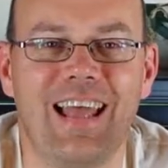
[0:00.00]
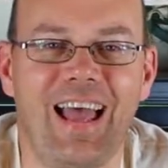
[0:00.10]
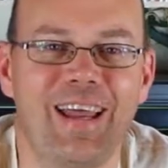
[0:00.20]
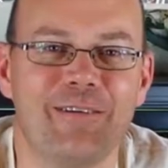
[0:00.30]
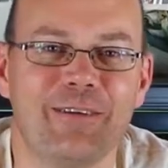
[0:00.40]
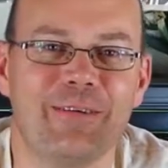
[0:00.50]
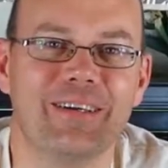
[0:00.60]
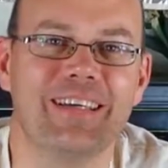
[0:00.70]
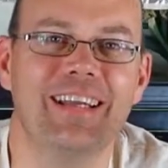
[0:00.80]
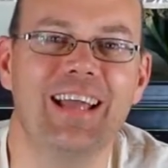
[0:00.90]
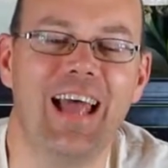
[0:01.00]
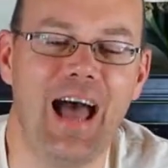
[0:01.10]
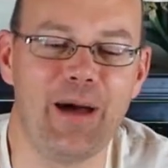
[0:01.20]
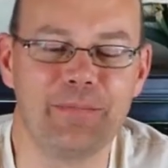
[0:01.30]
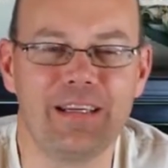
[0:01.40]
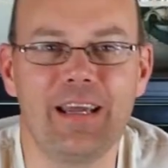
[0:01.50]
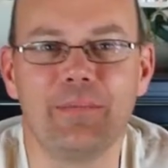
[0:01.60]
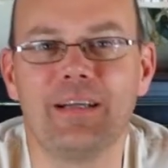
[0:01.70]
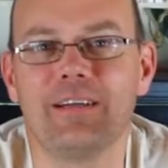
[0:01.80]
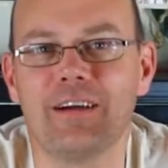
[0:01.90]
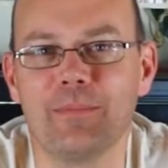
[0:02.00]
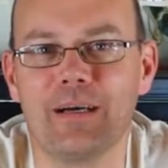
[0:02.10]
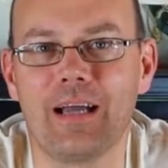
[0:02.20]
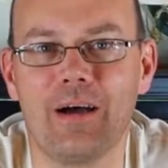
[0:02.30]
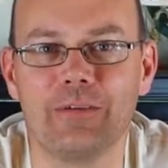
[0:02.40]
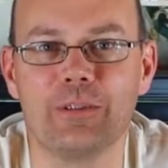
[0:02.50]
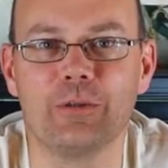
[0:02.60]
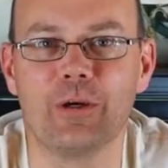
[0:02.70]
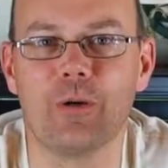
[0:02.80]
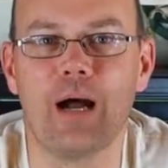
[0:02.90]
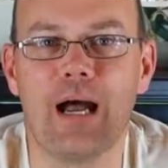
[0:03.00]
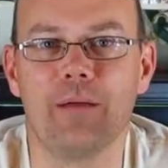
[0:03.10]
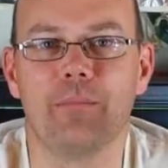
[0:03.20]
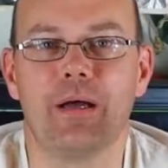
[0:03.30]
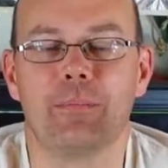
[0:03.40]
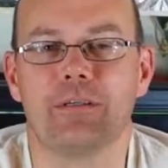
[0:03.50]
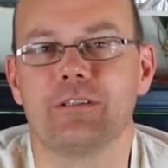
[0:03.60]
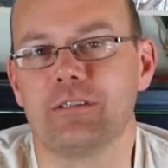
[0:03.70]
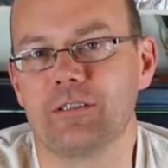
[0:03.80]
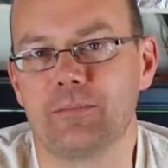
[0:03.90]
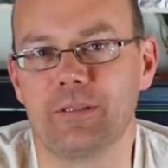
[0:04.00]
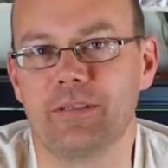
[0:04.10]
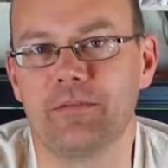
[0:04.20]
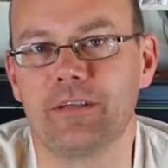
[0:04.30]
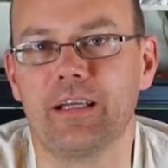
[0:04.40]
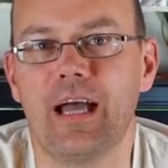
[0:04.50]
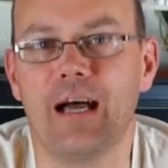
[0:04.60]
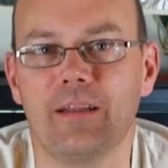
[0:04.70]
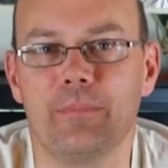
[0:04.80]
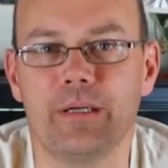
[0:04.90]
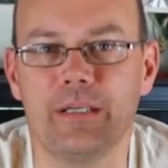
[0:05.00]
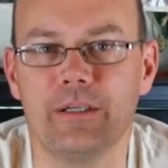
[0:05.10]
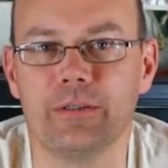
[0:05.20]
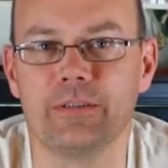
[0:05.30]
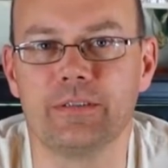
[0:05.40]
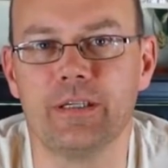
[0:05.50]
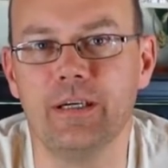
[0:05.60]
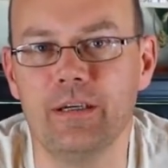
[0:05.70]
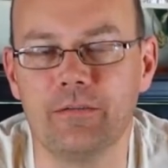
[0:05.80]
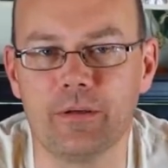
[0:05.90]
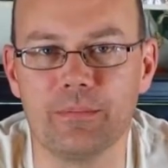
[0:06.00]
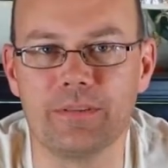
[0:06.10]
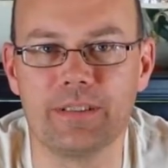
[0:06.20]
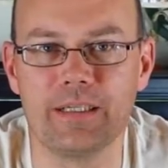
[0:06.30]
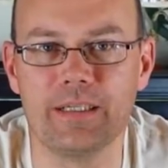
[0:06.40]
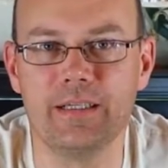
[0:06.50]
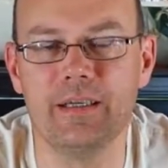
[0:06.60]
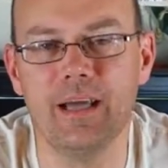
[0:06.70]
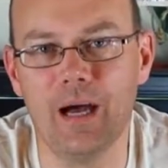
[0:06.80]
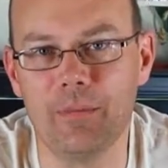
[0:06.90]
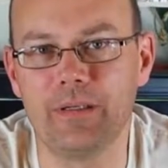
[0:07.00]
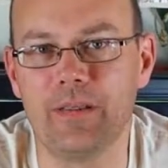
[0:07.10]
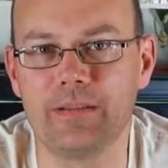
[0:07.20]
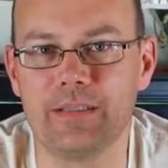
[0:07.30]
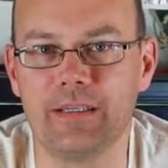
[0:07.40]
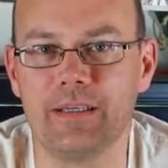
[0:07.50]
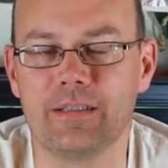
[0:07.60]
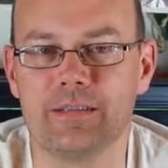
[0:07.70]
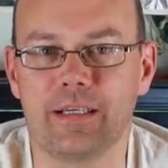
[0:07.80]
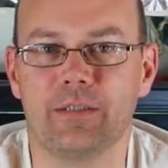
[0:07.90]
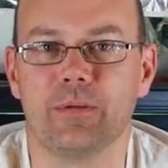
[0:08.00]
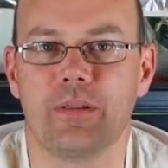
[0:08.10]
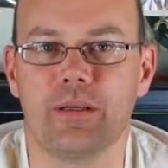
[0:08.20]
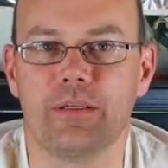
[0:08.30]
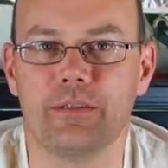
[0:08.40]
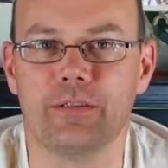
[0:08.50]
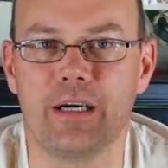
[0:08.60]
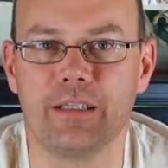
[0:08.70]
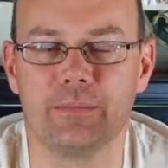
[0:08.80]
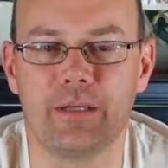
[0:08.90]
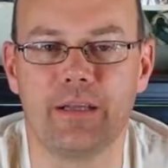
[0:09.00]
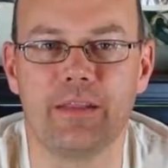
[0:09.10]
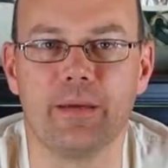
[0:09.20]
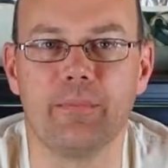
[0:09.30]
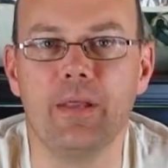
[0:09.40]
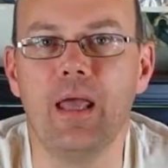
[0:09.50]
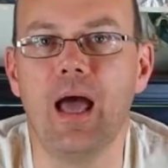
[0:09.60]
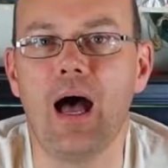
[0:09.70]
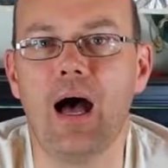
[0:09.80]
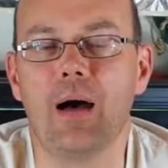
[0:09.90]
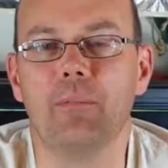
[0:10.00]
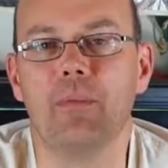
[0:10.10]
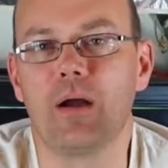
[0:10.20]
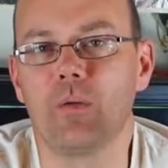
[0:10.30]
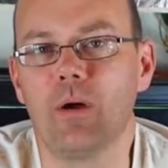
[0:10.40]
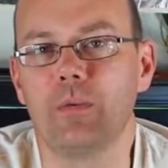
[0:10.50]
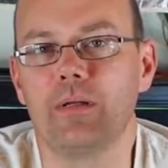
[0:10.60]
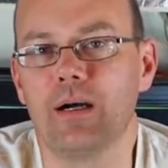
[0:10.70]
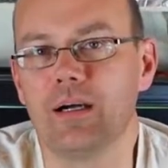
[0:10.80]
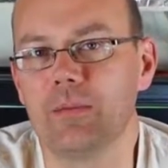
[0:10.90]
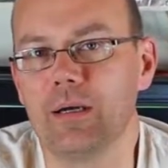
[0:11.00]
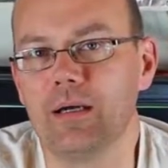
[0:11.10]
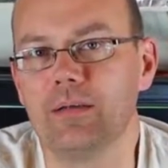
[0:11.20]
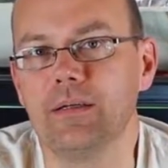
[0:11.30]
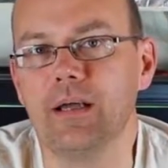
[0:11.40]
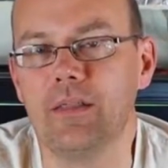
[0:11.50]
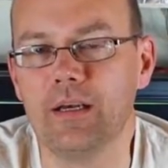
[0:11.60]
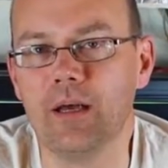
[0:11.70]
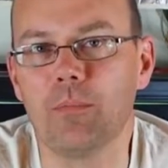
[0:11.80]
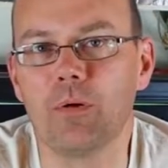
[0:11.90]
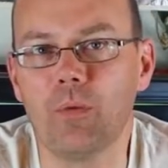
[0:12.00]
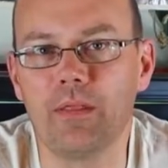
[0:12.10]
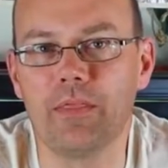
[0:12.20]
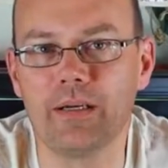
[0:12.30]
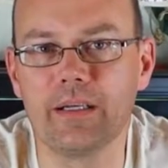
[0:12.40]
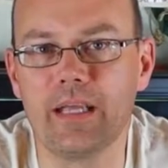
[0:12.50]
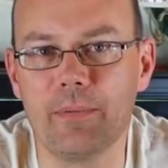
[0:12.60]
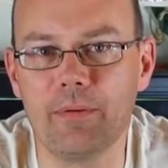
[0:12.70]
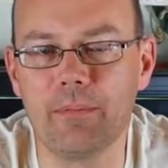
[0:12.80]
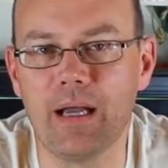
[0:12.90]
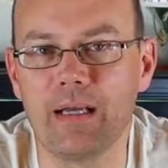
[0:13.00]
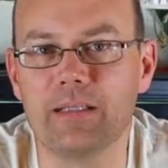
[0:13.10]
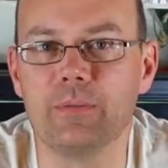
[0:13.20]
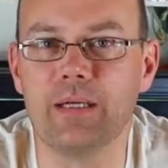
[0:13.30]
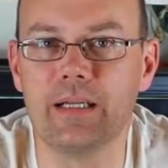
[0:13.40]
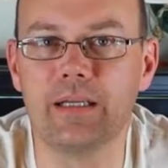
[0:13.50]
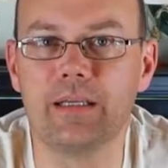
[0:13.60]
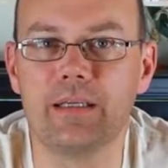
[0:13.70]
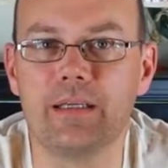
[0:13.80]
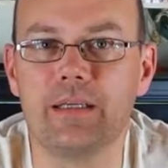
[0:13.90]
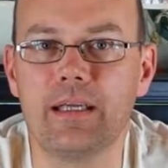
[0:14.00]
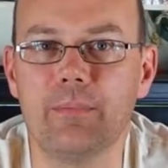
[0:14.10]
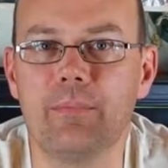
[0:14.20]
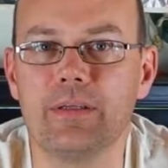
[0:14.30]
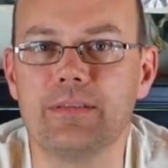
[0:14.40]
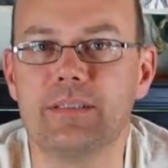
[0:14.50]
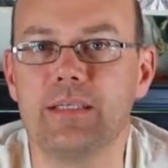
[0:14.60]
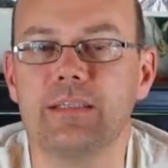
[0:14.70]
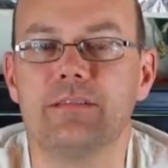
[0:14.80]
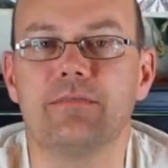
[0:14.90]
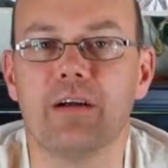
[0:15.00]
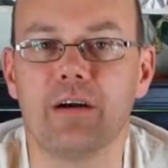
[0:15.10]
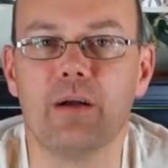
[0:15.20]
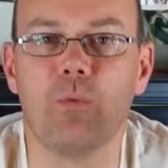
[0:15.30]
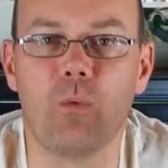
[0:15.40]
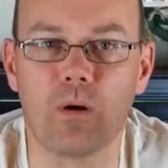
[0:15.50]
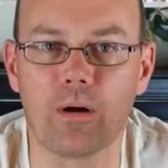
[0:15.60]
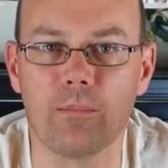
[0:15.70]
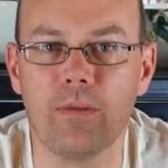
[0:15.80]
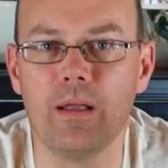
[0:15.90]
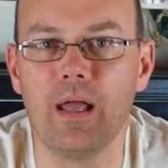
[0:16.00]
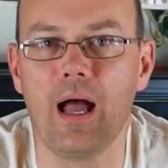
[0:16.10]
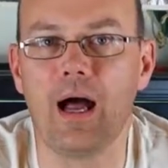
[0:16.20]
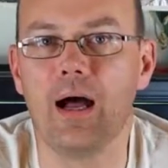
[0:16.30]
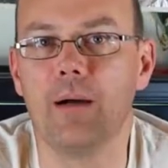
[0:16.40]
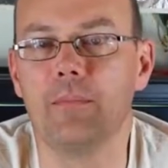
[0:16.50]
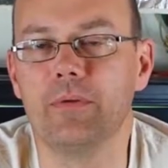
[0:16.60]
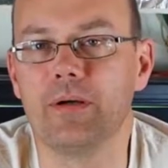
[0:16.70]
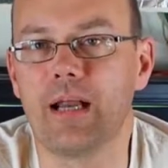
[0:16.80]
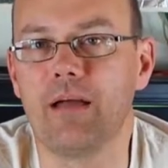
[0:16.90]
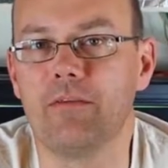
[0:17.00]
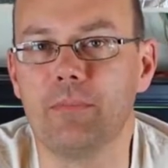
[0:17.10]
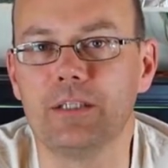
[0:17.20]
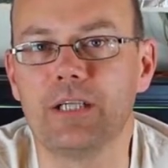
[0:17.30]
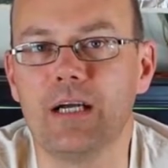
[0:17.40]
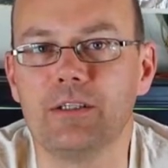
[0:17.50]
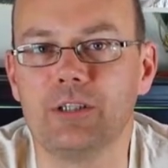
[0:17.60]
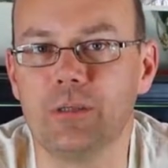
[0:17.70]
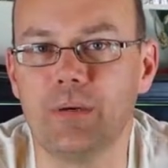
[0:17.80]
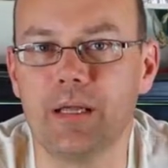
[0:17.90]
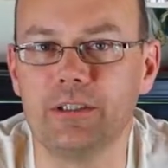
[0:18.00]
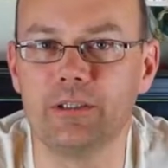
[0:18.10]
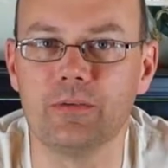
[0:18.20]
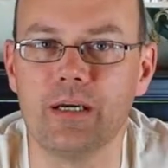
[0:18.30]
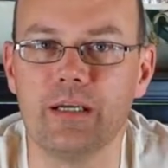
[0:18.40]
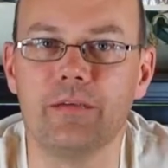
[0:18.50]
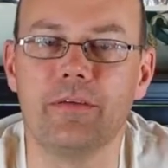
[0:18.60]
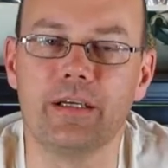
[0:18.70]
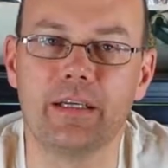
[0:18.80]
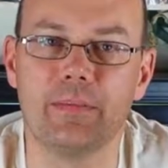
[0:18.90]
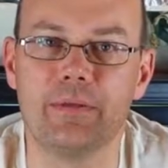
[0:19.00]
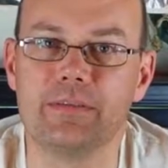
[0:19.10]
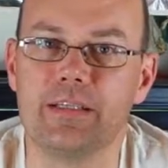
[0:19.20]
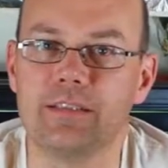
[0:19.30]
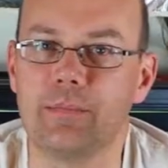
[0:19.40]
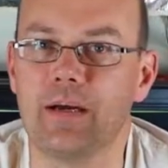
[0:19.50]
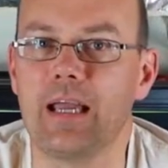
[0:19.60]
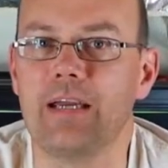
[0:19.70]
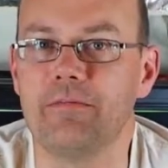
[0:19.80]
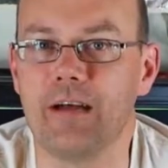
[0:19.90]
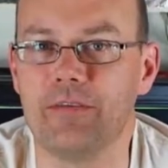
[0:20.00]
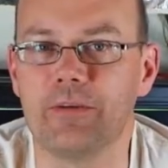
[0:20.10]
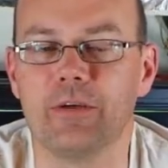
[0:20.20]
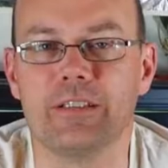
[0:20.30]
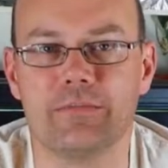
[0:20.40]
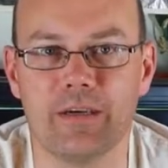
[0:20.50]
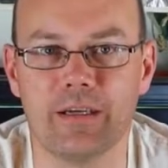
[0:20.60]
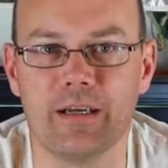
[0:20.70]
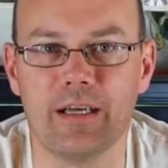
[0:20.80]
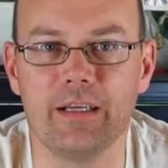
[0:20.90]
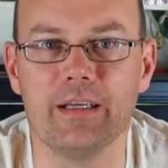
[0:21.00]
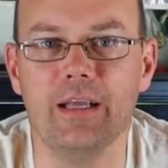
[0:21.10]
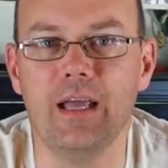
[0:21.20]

Hi everyone. Today I'm going to talk about how to grow hot peppers, or specifically jalapenos, from seed up until the seedling stage where then you'd transplant them. No matter what we talk about, the number one thing to keep in mind is we need to keep the seeds very warm. You're going to have a much higher germination rate if you can keep the seeds about 85 degrees Fahrenheit.